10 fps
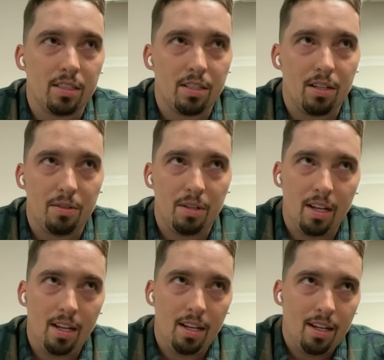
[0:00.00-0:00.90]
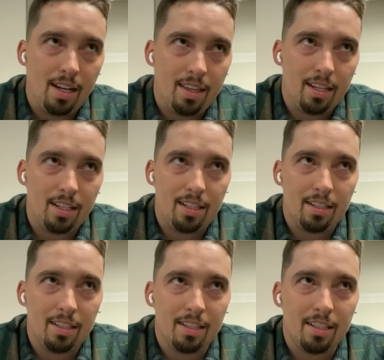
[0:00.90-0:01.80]
So I think
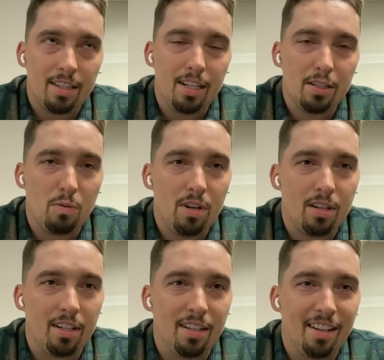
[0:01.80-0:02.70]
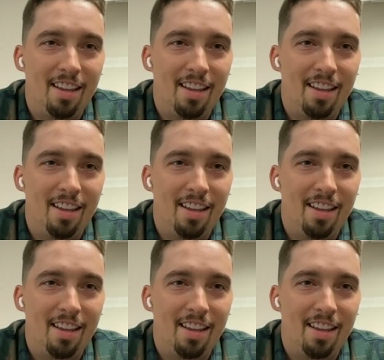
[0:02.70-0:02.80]
it's working.